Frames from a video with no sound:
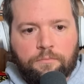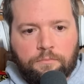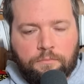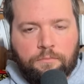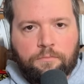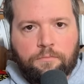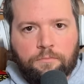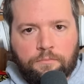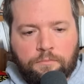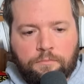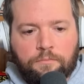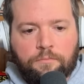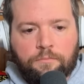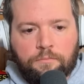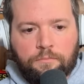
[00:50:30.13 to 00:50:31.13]

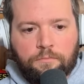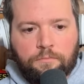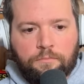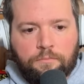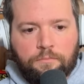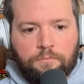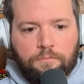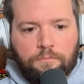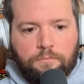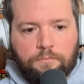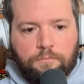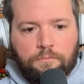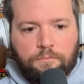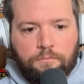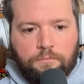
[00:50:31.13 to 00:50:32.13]

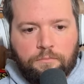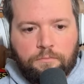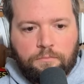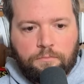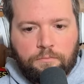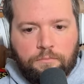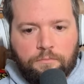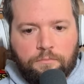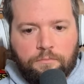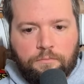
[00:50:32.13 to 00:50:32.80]
(not speaking)